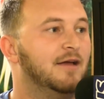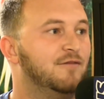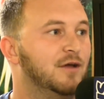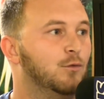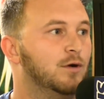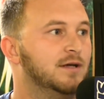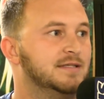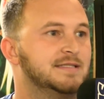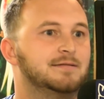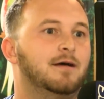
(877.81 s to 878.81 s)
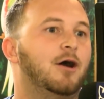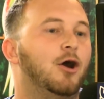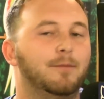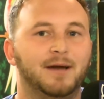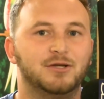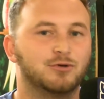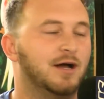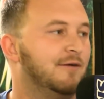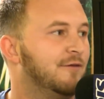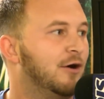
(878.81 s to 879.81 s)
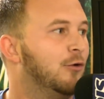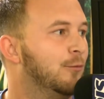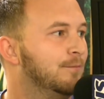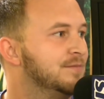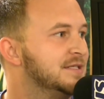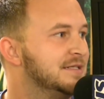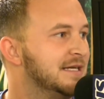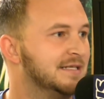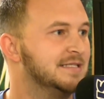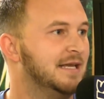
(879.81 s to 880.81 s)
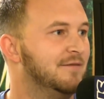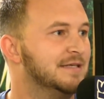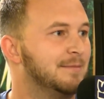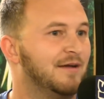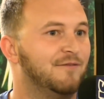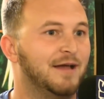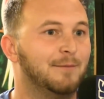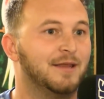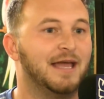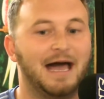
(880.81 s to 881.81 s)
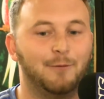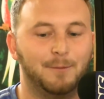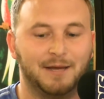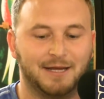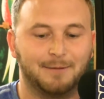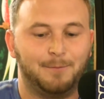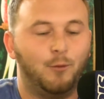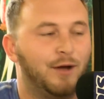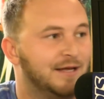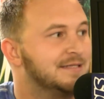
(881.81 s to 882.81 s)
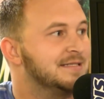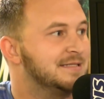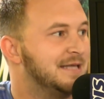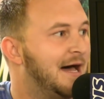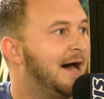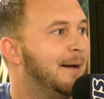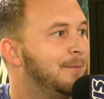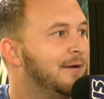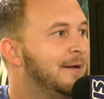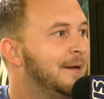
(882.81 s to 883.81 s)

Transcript: If it was on my drive home to Tennessee to visit my family, I would make it a point to stop